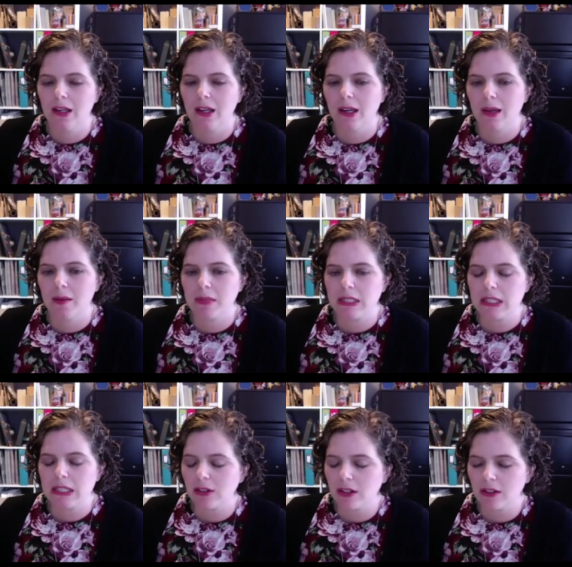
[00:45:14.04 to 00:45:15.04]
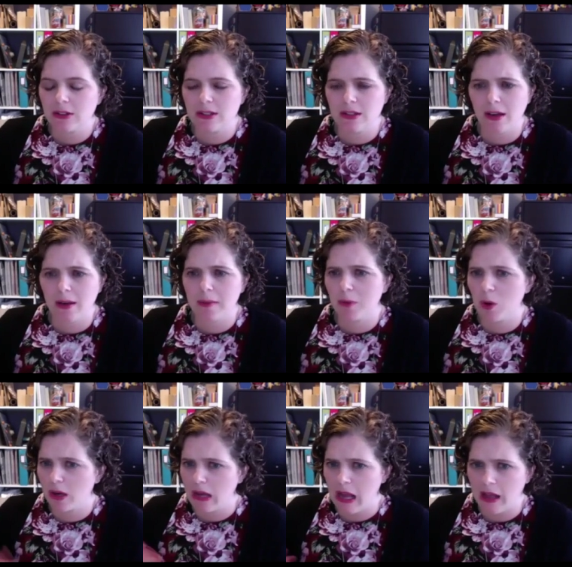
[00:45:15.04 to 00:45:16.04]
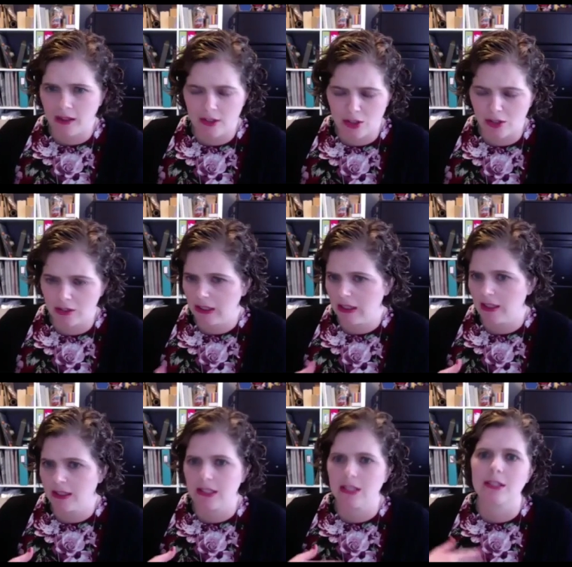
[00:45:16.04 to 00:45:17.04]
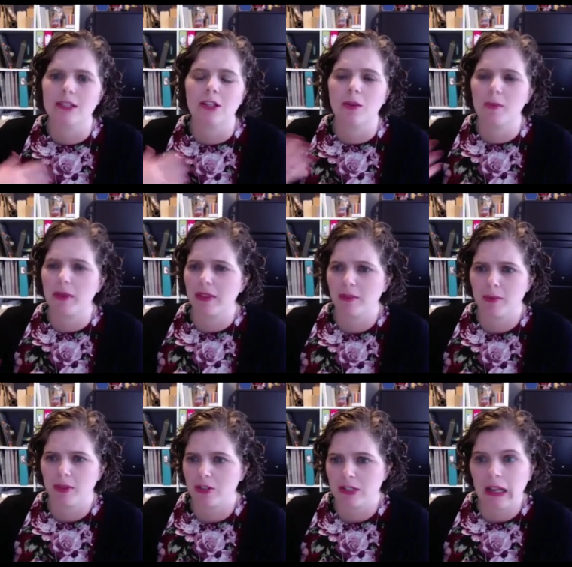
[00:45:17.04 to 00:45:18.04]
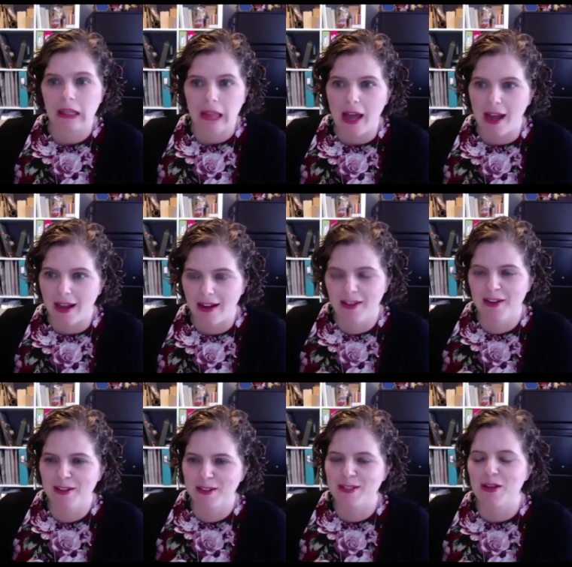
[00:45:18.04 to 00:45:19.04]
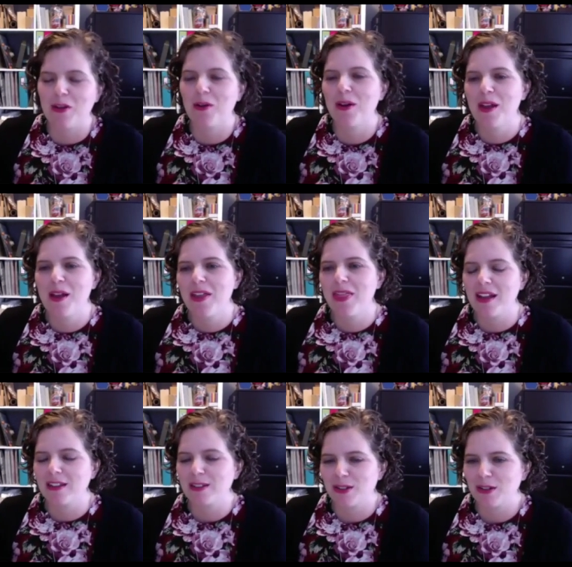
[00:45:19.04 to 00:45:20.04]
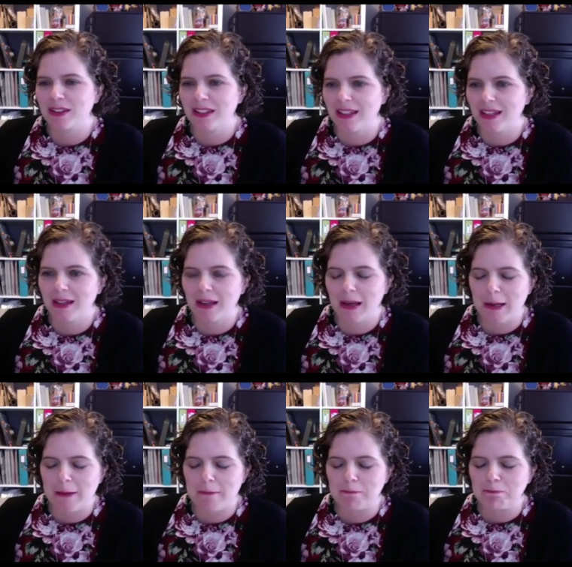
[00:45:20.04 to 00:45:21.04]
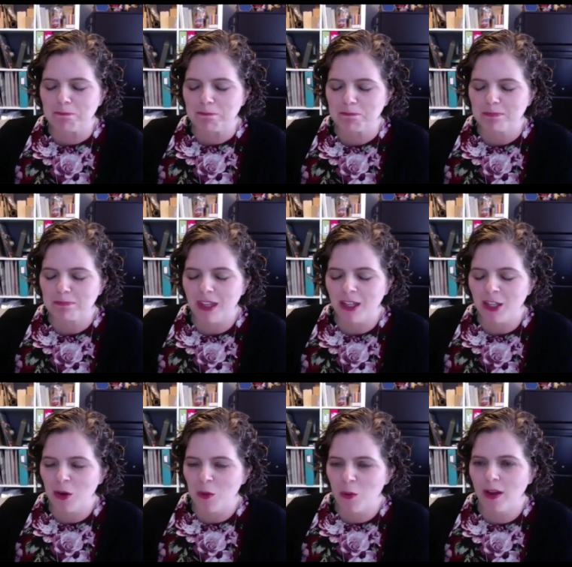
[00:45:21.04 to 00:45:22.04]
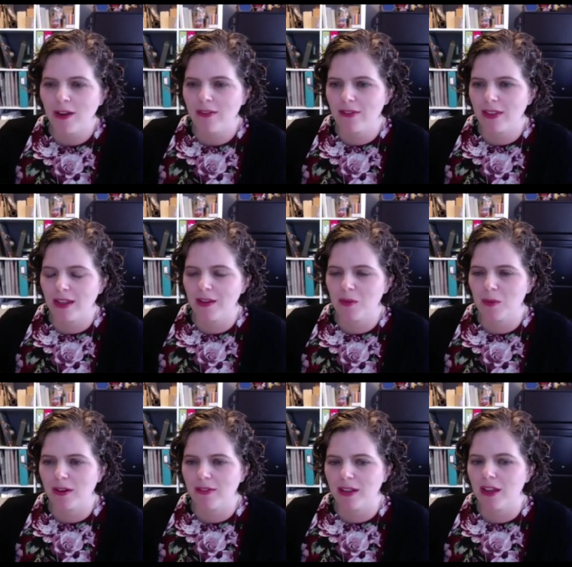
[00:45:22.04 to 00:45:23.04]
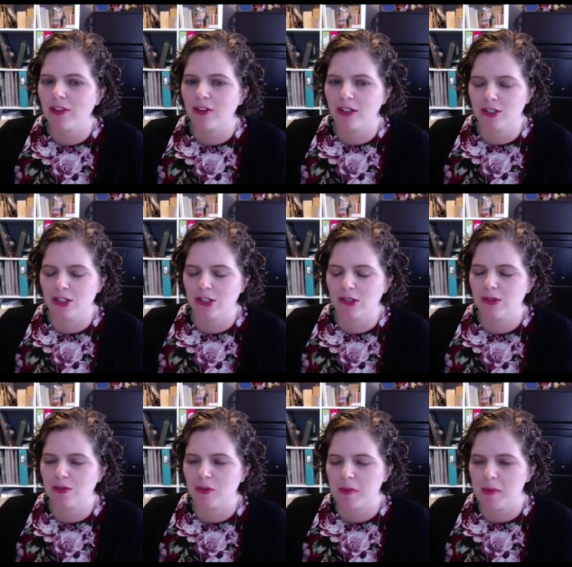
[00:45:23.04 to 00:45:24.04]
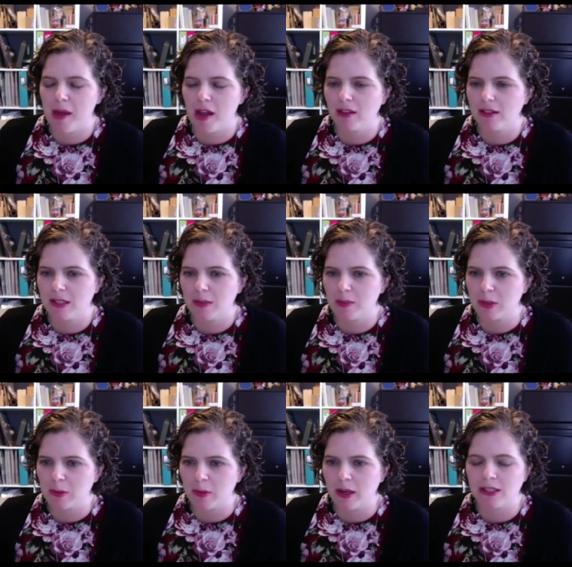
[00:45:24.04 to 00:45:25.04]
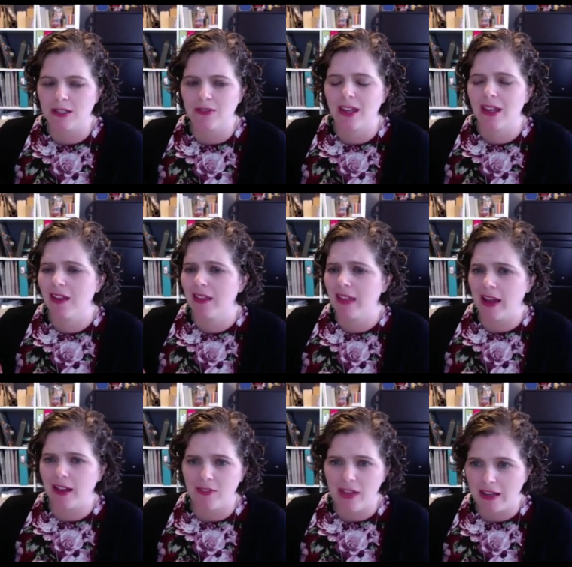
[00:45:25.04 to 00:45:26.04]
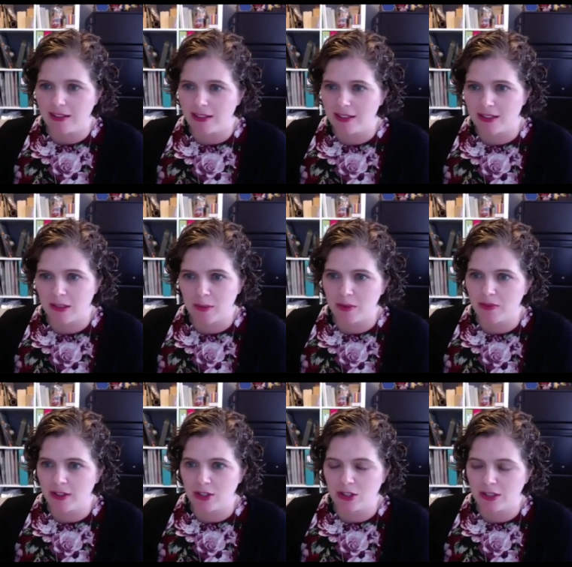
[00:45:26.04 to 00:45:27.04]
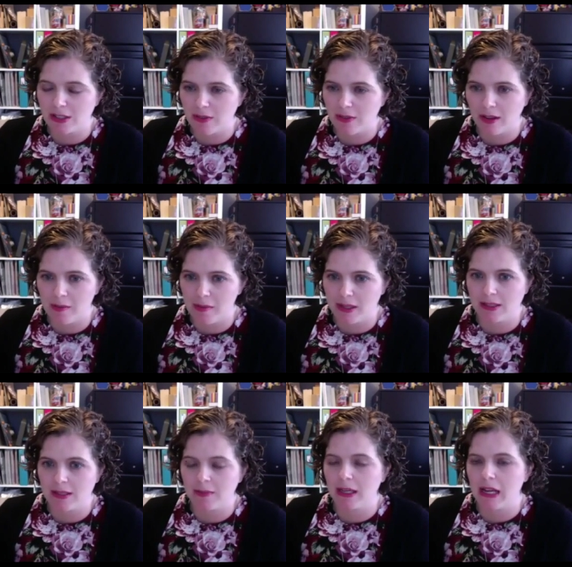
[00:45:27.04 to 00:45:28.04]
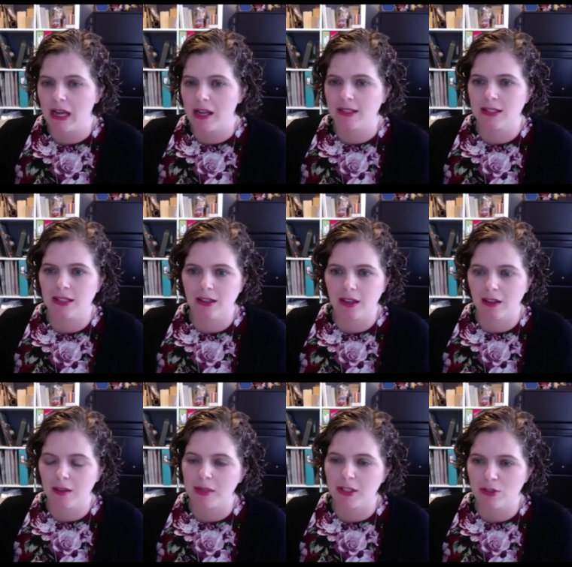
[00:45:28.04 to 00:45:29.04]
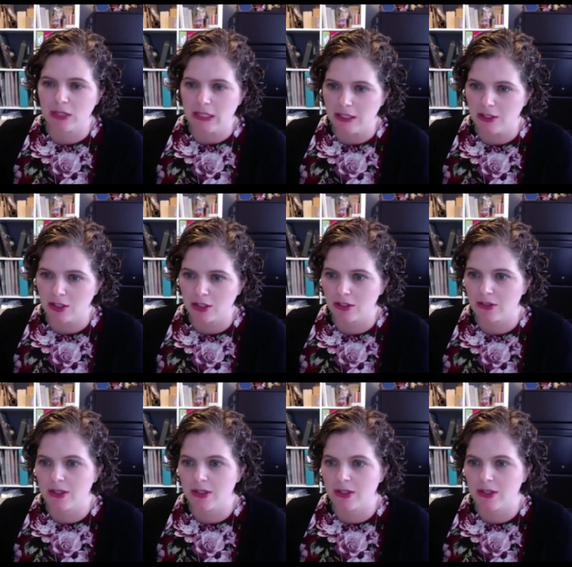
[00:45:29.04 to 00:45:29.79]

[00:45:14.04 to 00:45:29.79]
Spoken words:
materials. Core knowledge certainly exists, but there's not a lot. So that's certainly one of the other issues from a policy perspective. Lack of access to professional development. I mean, ask elementary teachers,